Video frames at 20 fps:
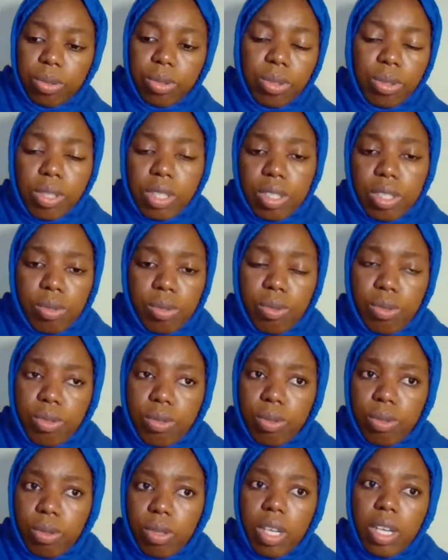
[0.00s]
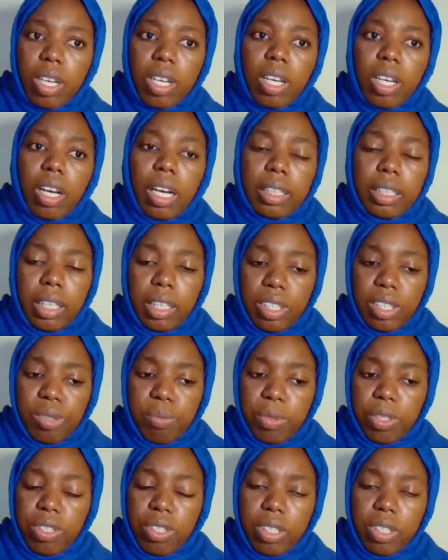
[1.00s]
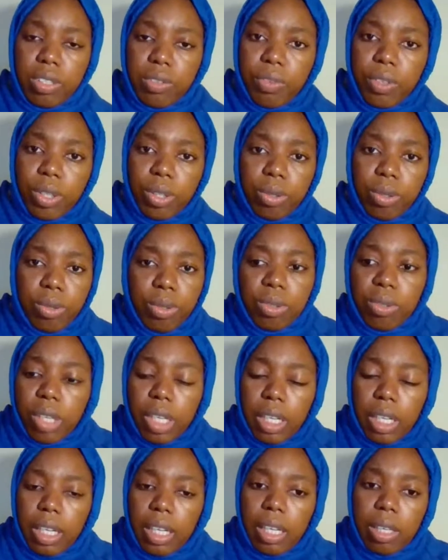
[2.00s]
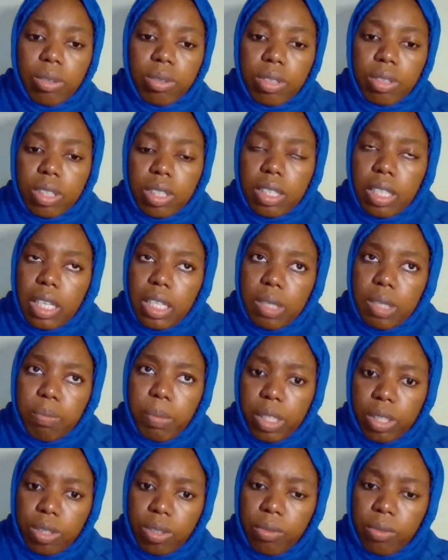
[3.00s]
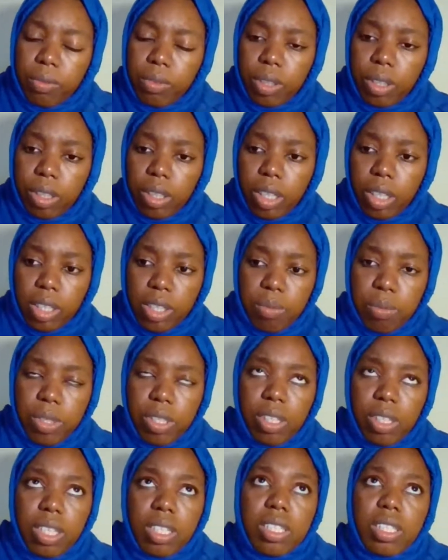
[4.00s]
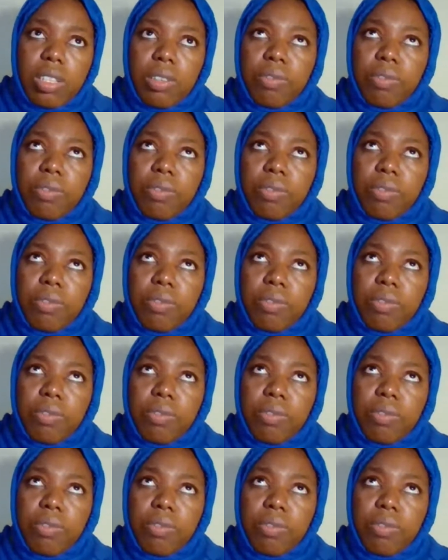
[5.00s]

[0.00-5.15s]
So it's also an experience for you. You can count it as part of your experience.